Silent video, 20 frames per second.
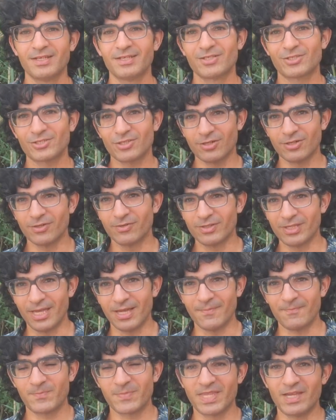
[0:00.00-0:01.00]
So
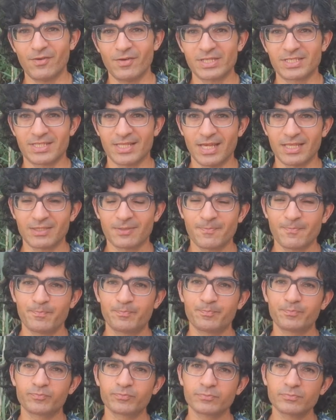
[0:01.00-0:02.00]
yeah, there is that.
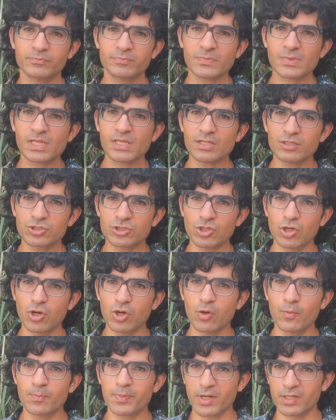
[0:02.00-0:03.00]

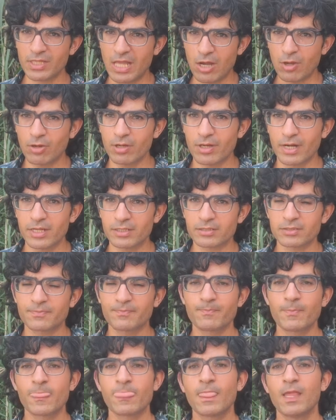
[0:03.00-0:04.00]
So Protagoras
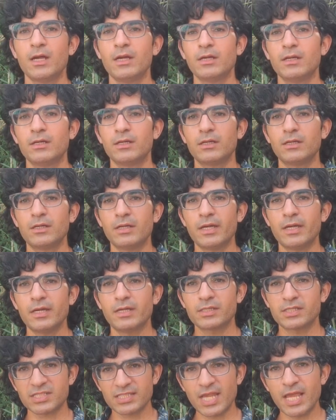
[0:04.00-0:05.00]

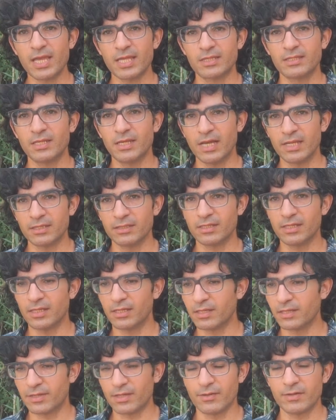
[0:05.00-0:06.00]
said, and
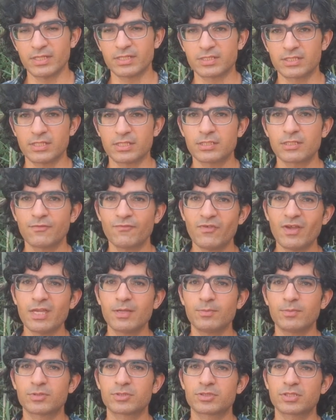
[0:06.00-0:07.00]
there is this
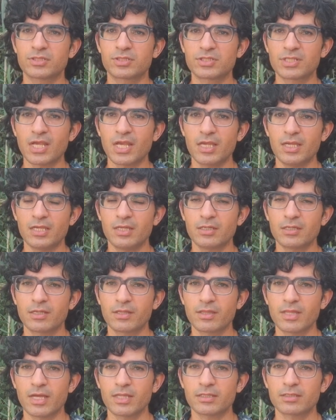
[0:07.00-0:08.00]
famous
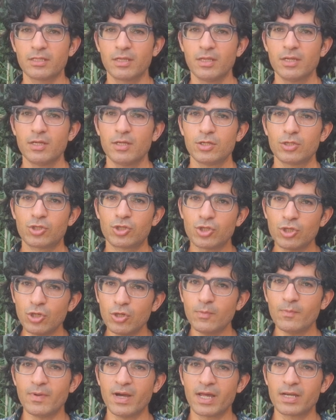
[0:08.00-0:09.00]
saying, that
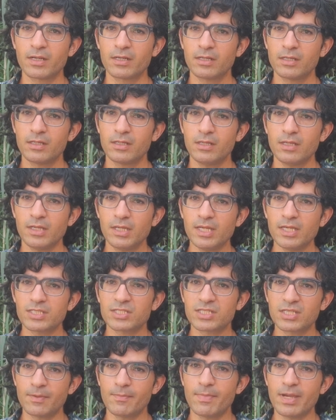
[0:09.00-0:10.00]
human
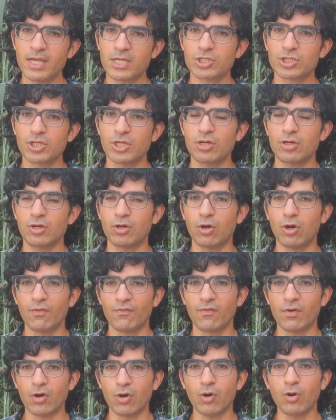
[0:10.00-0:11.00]
is the measure
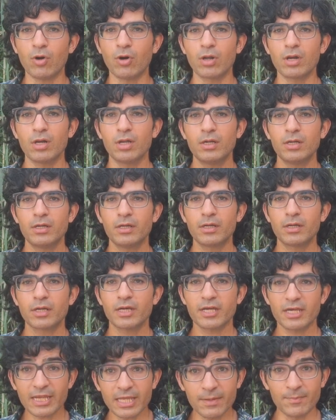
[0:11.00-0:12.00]
of all
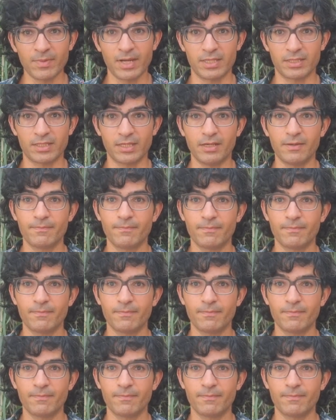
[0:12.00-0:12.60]
chrimata,